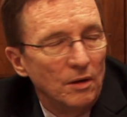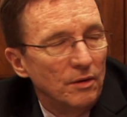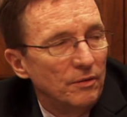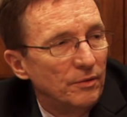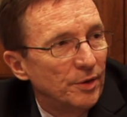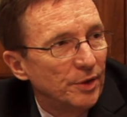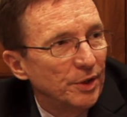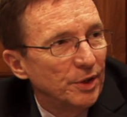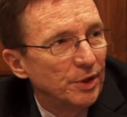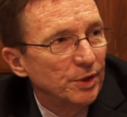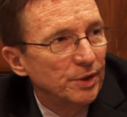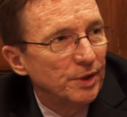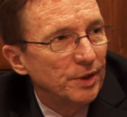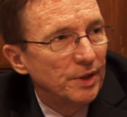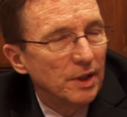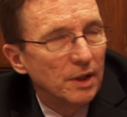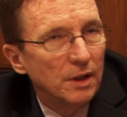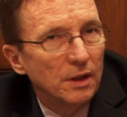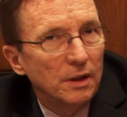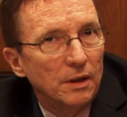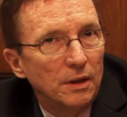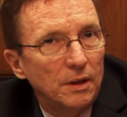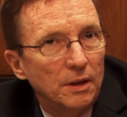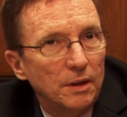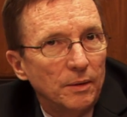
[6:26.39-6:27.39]
Very good.
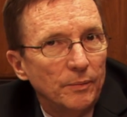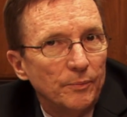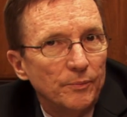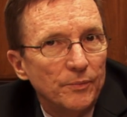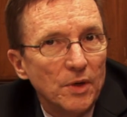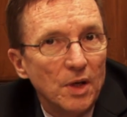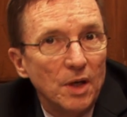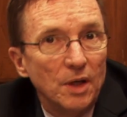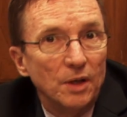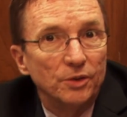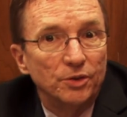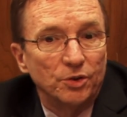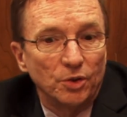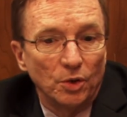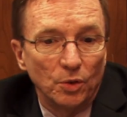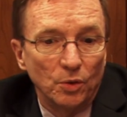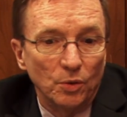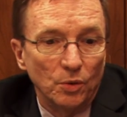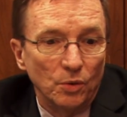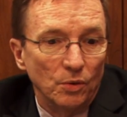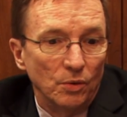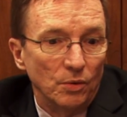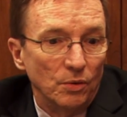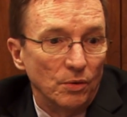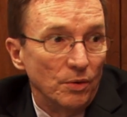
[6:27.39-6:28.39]

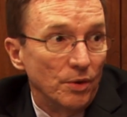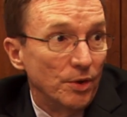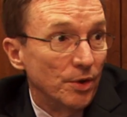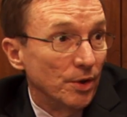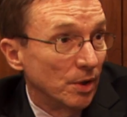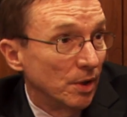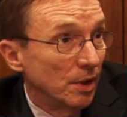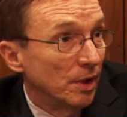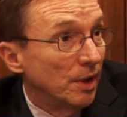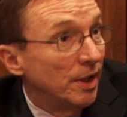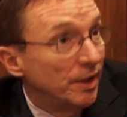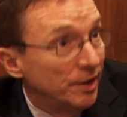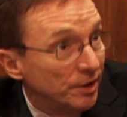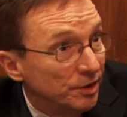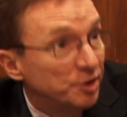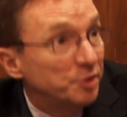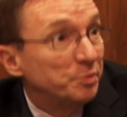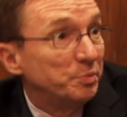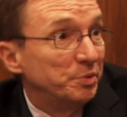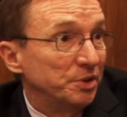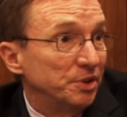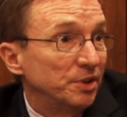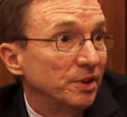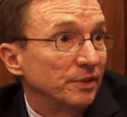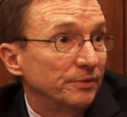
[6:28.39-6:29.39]
So there is
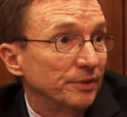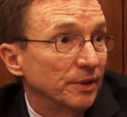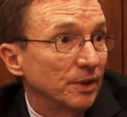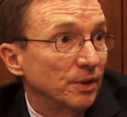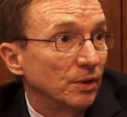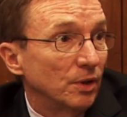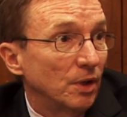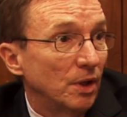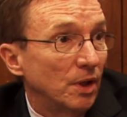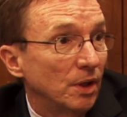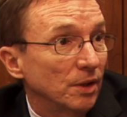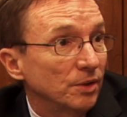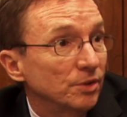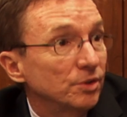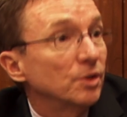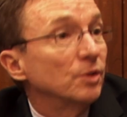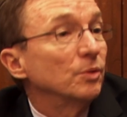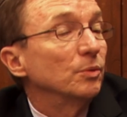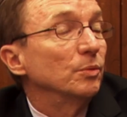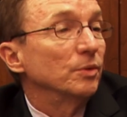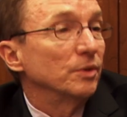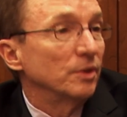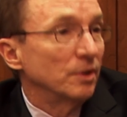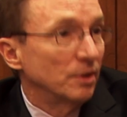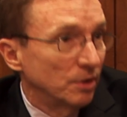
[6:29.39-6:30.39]
specific law,
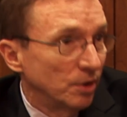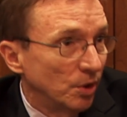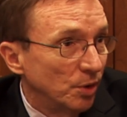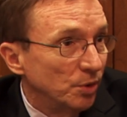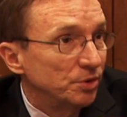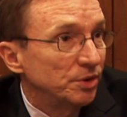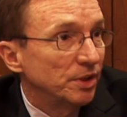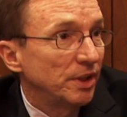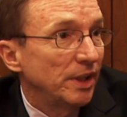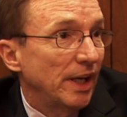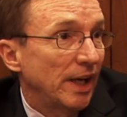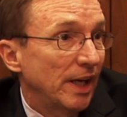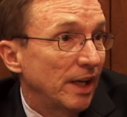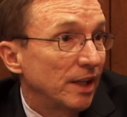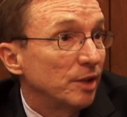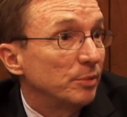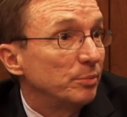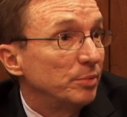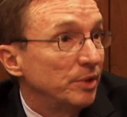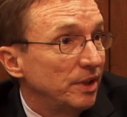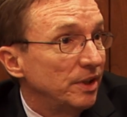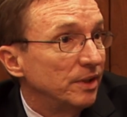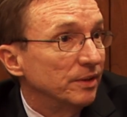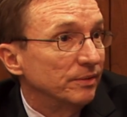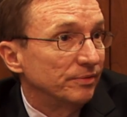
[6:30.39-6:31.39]
so closing had to
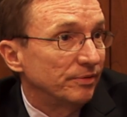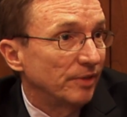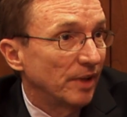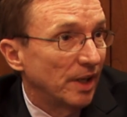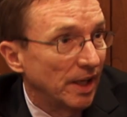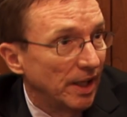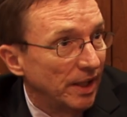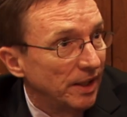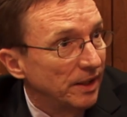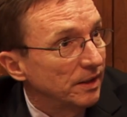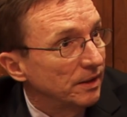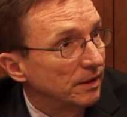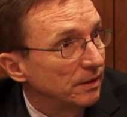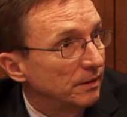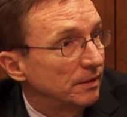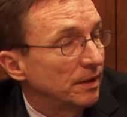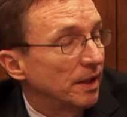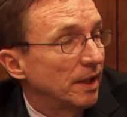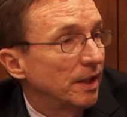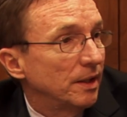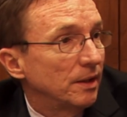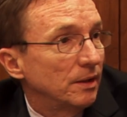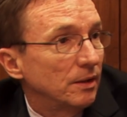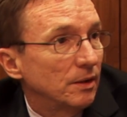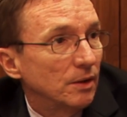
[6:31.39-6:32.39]
be defined
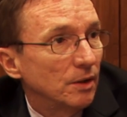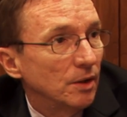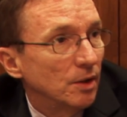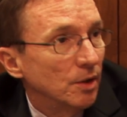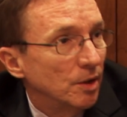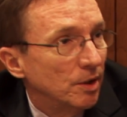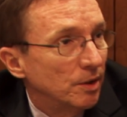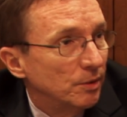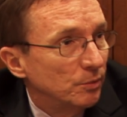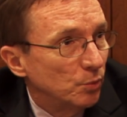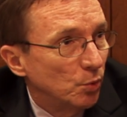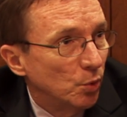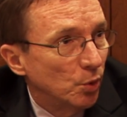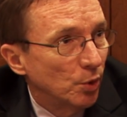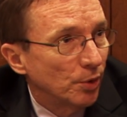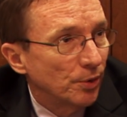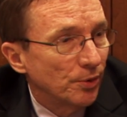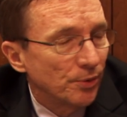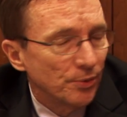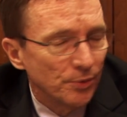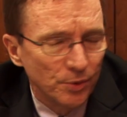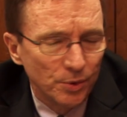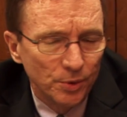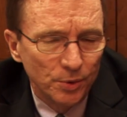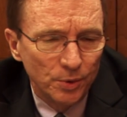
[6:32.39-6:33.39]
and worked
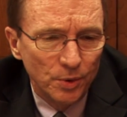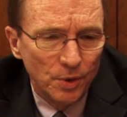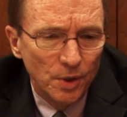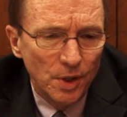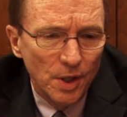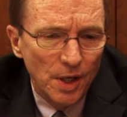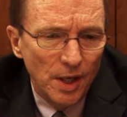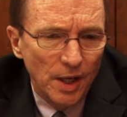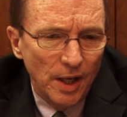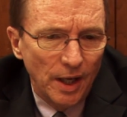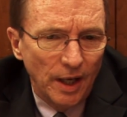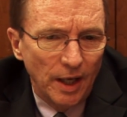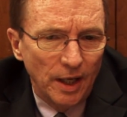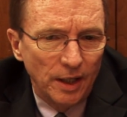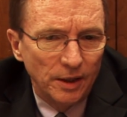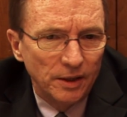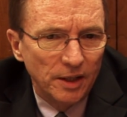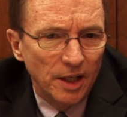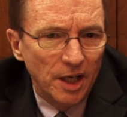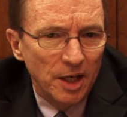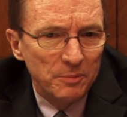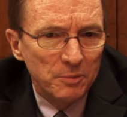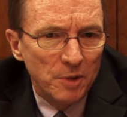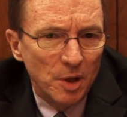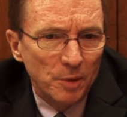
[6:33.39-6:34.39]
through, and
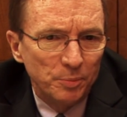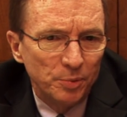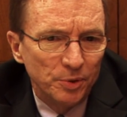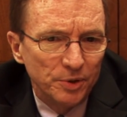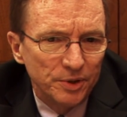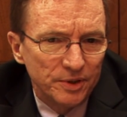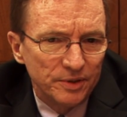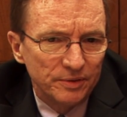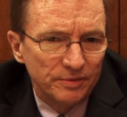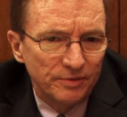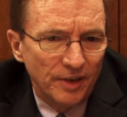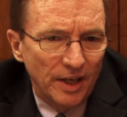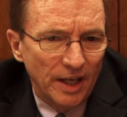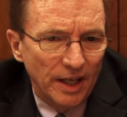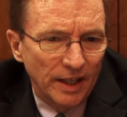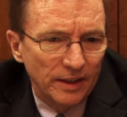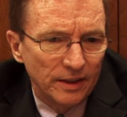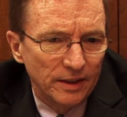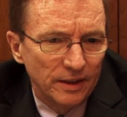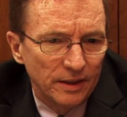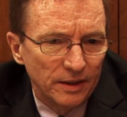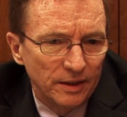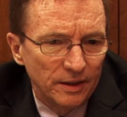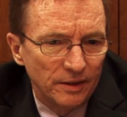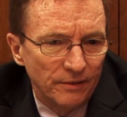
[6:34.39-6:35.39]
came up with the fact
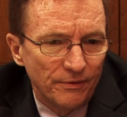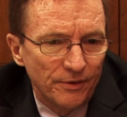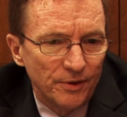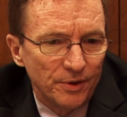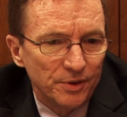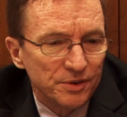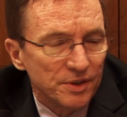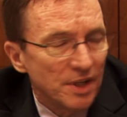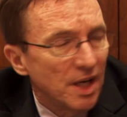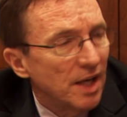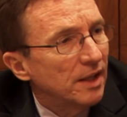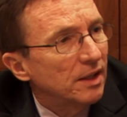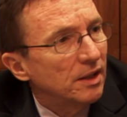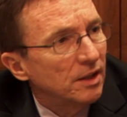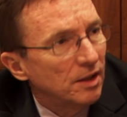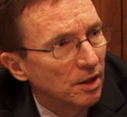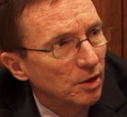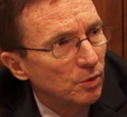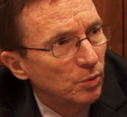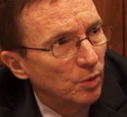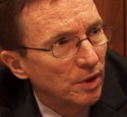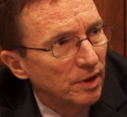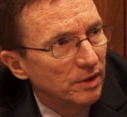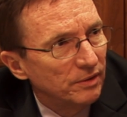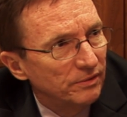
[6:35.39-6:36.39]
that if there's not a
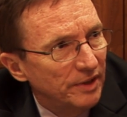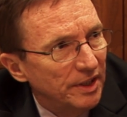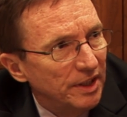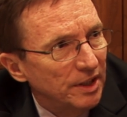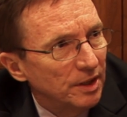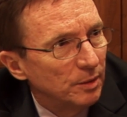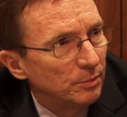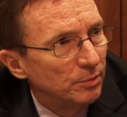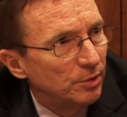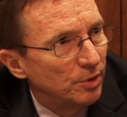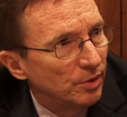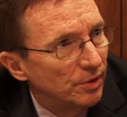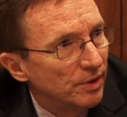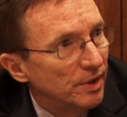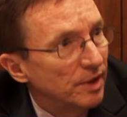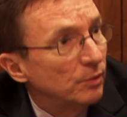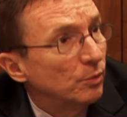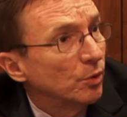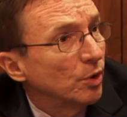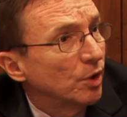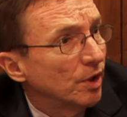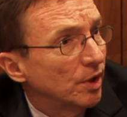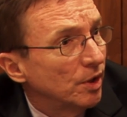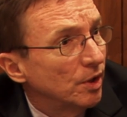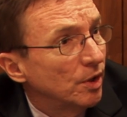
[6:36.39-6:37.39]
HUD-1 available, then
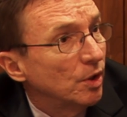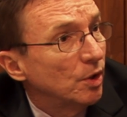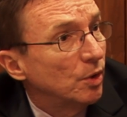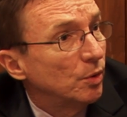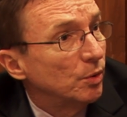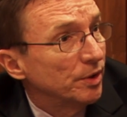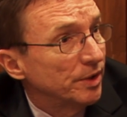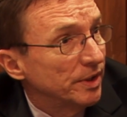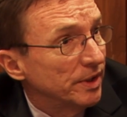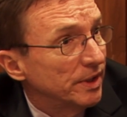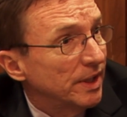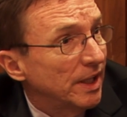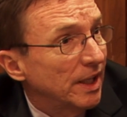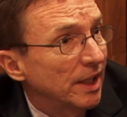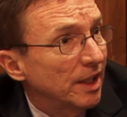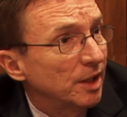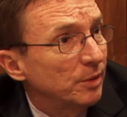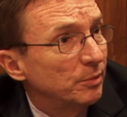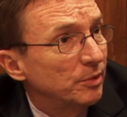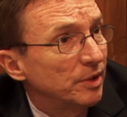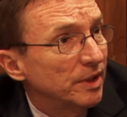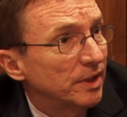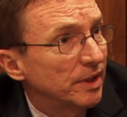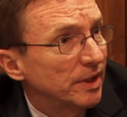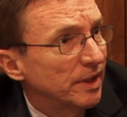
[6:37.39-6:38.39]
we're going to go with a
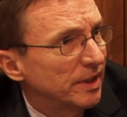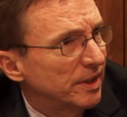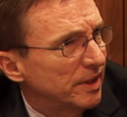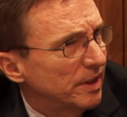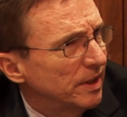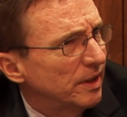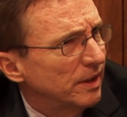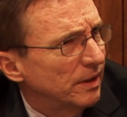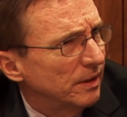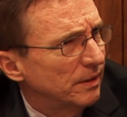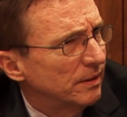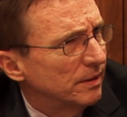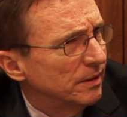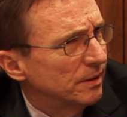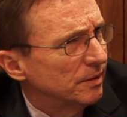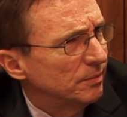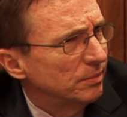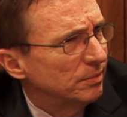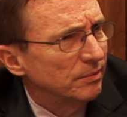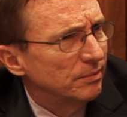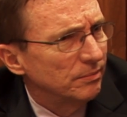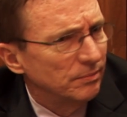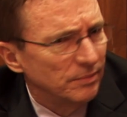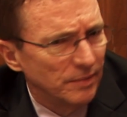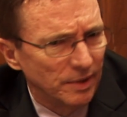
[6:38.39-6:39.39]
document that I think
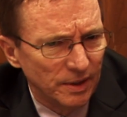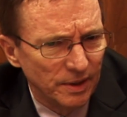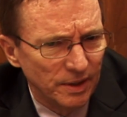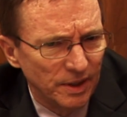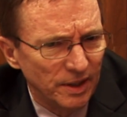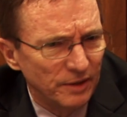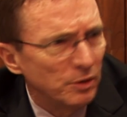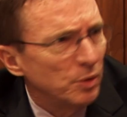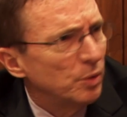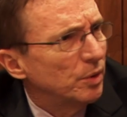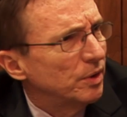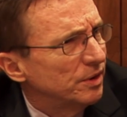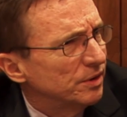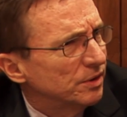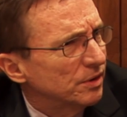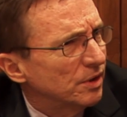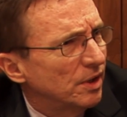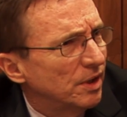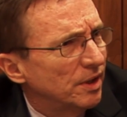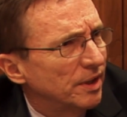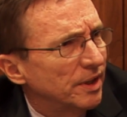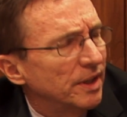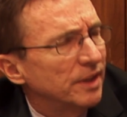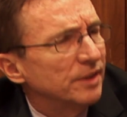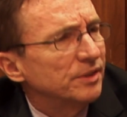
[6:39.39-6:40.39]
everyone is
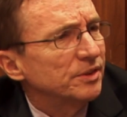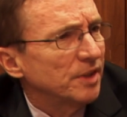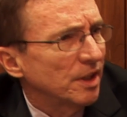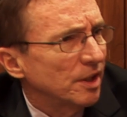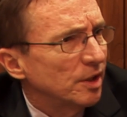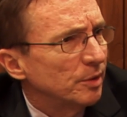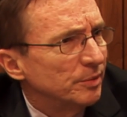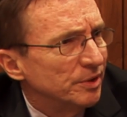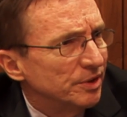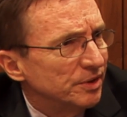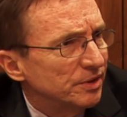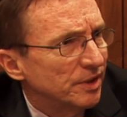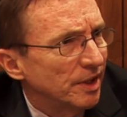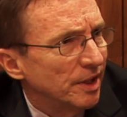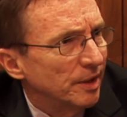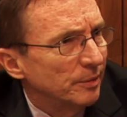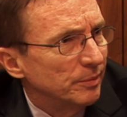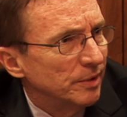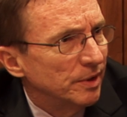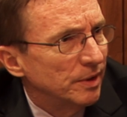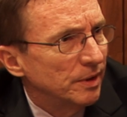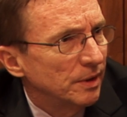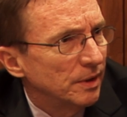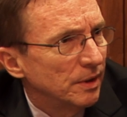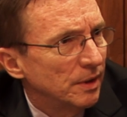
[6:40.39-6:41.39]
calling a settlement
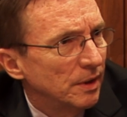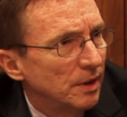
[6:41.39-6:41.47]
statement,